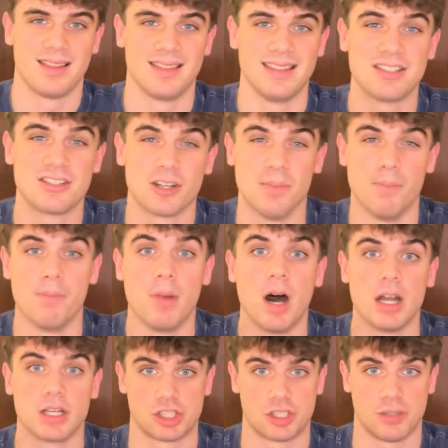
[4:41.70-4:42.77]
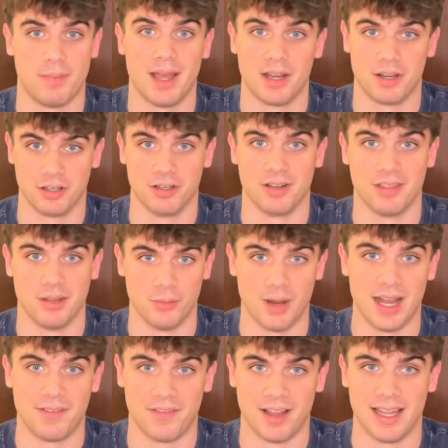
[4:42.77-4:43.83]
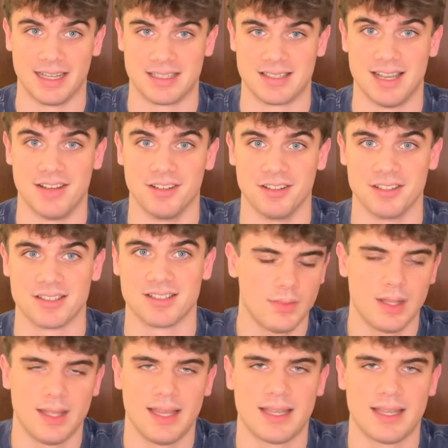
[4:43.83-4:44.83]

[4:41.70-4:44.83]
These are much better than Wi-Fi extenders.